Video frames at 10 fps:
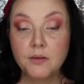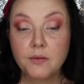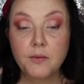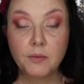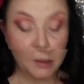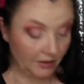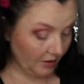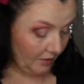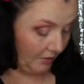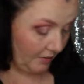So if you wanted
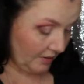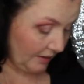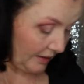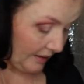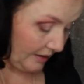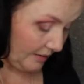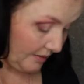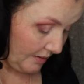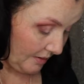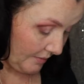to get it
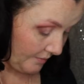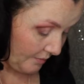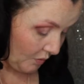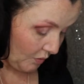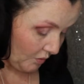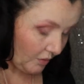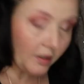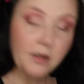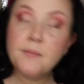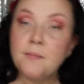
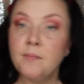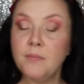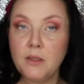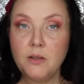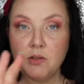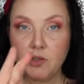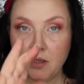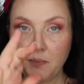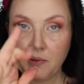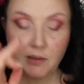more, you can
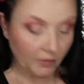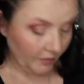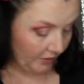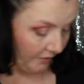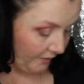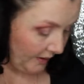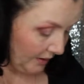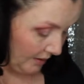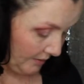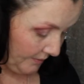try putting it on with your
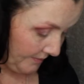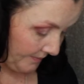finger.